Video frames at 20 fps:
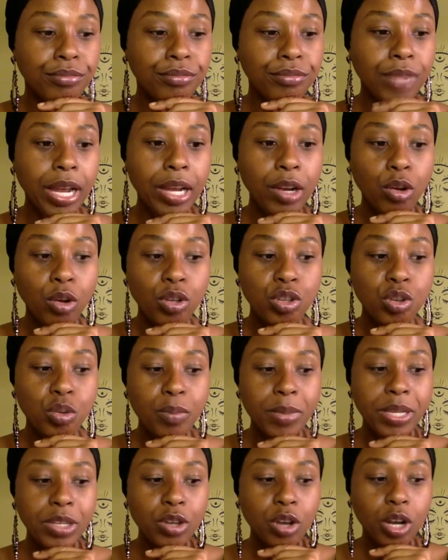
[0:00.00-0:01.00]
I also
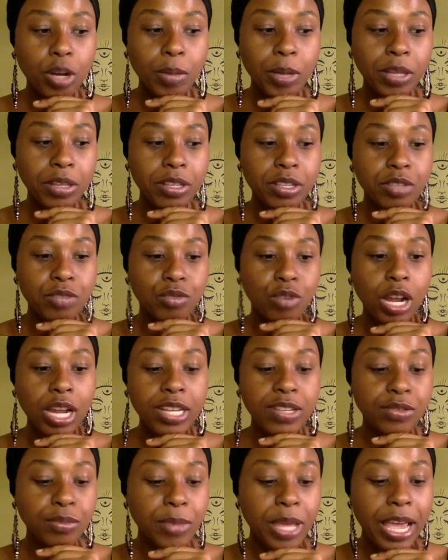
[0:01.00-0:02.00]
may talk about this in
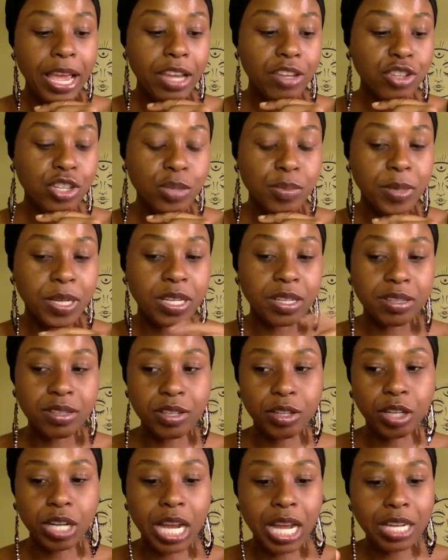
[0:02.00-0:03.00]
Rise from the Ashes, because
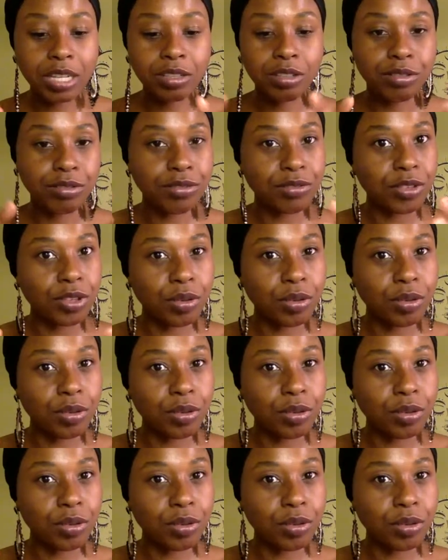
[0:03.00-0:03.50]
they're kind of,